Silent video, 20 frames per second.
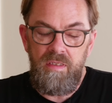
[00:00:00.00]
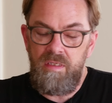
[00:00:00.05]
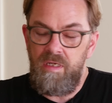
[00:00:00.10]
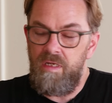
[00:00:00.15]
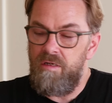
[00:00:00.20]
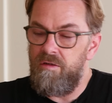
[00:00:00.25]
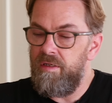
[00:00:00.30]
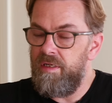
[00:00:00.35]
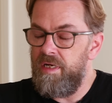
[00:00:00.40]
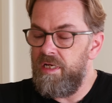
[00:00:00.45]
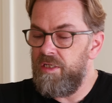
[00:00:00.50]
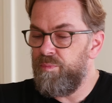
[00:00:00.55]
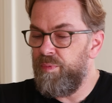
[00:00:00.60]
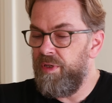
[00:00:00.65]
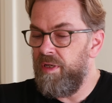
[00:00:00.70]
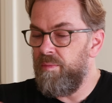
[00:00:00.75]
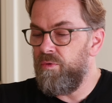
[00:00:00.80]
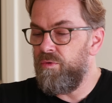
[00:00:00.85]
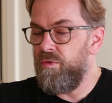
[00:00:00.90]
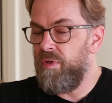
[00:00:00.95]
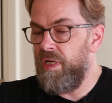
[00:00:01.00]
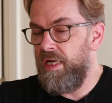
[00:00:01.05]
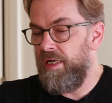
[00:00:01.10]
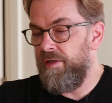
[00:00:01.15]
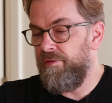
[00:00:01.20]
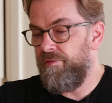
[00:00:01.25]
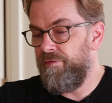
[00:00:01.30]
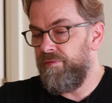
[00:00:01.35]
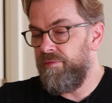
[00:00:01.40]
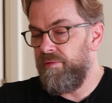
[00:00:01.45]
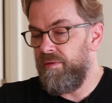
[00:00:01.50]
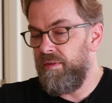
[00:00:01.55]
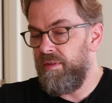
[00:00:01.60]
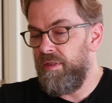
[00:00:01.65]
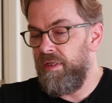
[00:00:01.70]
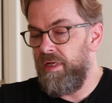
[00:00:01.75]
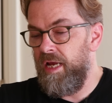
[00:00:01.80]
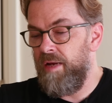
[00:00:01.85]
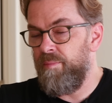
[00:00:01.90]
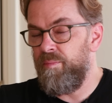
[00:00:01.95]
Generally, there's people who have
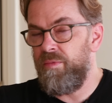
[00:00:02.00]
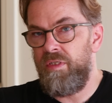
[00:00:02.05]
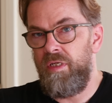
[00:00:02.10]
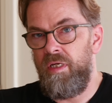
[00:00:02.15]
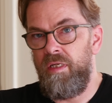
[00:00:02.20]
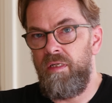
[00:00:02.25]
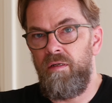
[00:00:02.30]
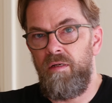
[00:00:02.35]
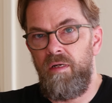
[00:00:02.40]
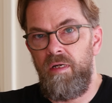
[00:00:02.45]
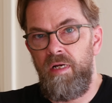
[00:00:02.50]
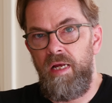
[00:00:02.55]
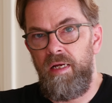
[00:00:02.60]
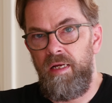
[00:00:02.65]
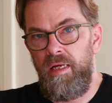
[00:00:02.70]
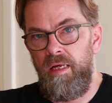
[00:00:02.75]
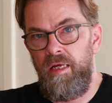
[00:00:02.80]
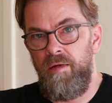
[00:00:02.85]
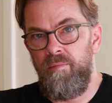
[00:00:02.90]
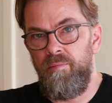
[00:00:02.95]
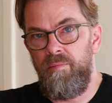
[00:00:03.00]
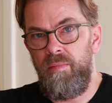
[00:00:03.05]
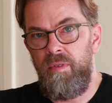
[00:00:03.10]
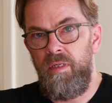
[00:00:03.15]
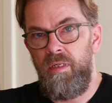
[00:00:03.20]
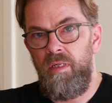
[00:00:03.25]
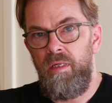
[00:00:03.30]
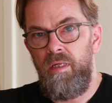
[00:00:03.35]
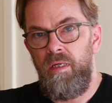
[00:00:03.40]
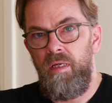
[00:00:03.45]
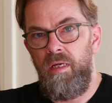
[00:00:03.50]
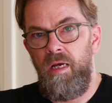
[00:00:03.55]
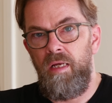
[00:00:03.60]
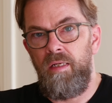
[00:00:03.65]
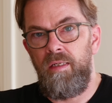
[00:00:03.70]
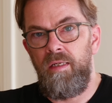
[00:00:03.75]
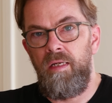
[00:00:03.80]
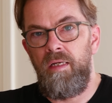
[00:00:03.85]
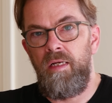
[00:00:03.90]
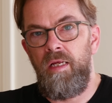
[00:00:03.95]
the M10 or Leica M.
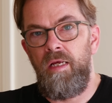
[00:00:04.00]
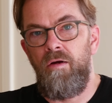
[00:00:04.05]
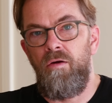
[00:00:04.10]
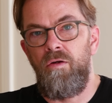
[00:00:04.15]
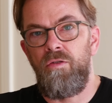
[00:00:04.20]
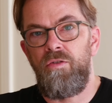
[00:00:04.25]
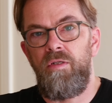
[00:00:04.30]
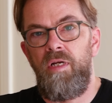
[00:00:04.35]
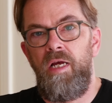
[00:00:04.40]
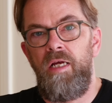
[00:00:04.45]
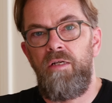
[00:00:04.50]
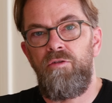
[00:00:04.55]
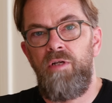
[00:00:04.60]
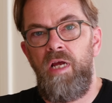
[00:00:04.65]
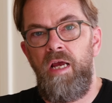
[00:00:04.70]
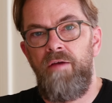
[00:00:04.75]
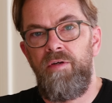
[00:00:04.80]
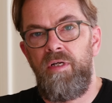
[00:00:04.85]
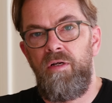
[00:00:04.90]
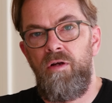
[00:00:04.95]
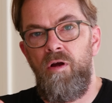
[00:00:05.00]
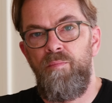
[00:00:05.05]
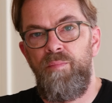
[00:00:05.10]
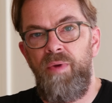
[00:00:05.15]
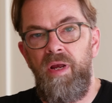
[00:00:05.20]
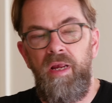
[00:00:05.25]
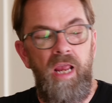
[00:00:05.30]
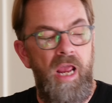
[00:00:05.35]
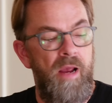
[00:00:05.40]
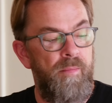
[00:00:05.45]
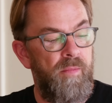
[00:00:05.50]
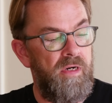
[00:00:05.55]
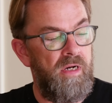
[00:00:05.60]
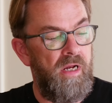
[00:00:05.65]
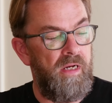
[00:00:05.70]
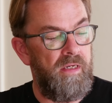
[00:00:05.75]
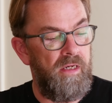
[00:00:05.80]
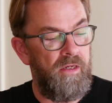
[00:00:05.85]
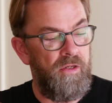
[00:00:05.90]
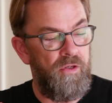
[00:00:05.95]
And then they also like to have a compact camera
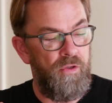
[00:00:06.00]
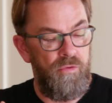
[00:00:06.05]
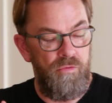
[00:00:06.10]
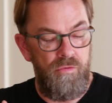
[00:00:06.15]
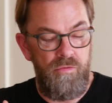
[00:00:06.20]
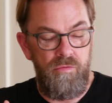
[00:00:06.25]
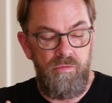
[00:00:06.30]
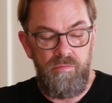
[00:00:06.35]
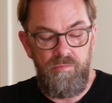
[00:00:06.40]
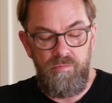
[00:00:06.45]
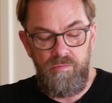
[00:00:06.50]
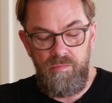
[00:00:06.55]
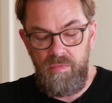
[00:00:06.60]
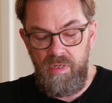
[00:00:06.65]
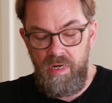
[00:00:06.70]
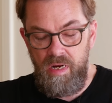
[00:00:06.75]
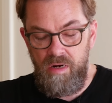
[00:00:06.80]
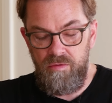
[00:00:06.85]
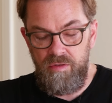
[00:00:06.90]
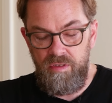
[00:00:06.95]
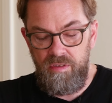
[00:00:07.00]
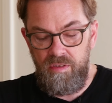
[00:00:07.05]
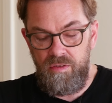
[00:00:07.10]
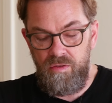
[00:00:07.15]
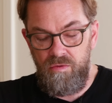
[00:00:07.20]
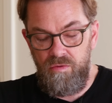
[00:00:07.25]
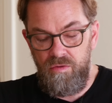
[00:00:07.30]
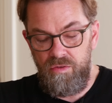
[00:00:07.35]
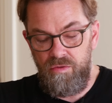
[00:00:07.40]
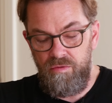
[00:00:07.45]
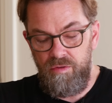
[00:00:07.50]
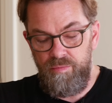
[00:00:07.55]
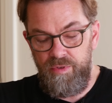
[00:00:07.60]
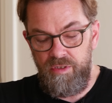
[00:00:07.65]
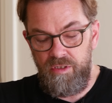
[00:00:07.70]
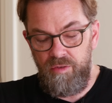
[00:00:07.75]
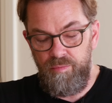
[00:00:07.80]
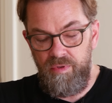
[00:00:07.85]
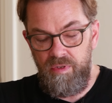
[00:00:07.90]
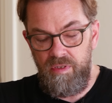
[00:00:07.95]
like the Q. Now this is also a
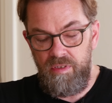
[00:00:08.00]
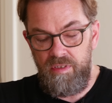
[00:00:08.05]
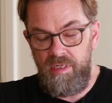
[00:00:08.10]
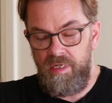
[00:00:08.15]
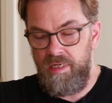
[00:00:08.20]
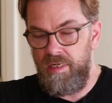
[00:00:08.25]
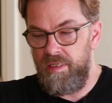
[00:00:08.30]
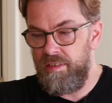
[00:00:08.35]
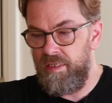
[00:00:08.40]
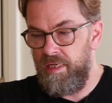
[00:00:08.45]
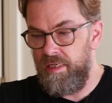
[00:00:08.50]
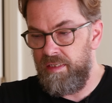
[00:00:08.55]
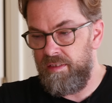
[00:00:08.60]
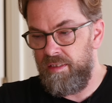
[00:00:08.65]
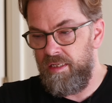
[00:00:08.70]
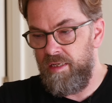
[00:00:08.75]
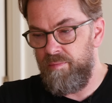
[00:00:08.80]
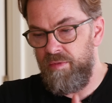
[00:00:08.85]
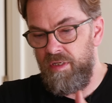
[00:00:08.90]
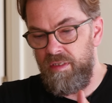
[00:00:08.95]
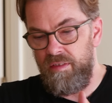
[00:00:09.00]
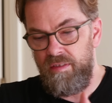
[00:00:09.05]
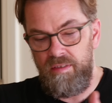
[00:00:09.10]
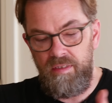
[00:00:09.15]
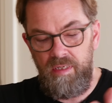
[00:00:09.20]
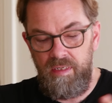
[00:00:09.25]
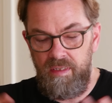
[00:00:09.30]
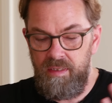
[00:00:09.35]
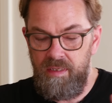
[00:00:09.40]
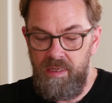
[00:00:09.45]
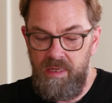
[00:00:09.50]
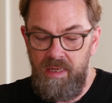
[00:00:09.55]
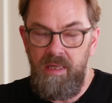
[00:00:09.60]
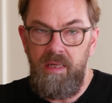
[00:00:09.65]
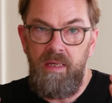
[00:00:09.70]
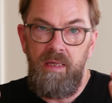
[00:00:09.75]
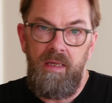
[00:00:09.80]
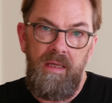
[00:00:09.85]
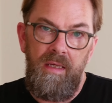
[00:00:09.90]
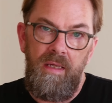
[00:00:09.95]
possibility and it takes the M lenses and
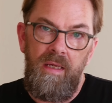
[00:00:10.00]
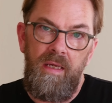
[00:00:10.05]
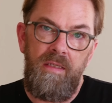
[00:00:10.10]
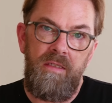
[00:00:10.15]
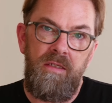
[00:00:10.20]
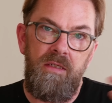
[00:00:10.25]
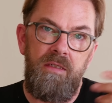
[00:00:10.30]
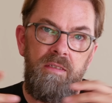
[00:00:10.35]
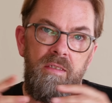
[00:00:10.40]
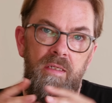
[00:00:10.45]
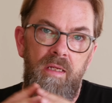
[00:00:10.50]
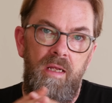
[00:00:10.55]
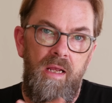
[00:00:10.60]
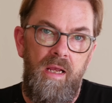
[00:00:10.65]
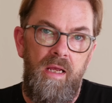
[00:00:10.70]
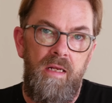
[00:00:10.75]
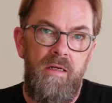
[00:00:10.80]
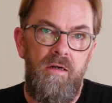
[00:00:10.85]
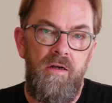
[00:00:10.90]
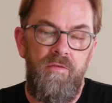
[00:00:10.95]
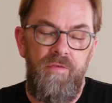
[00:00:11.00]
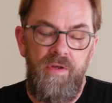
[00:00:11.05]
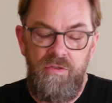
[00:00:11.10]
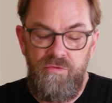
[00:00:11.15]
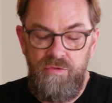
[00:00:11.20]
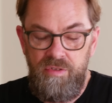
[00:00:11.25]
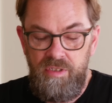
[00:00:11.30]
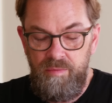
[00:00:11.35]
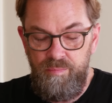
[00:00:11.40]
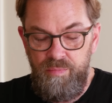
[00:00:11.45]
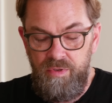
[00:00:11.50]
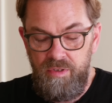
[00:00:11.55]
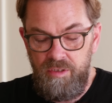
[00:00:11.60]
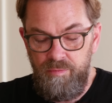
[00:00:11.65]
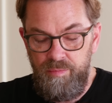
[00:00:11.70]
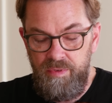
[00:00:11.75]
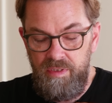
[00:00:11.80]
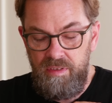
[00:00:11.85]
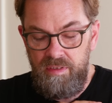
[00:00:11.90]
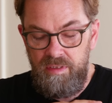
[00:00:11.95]
it's just a lot of interesting
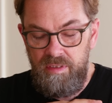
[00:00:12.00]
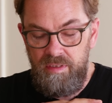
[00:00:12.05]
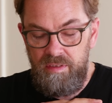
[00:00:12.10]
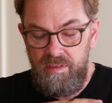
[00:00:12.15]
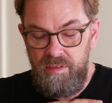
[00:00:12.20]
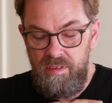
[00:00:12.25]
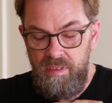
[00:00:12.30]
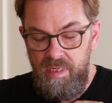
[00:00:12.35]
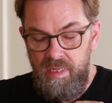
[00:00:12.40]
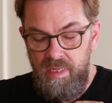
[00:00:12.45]
possibilities.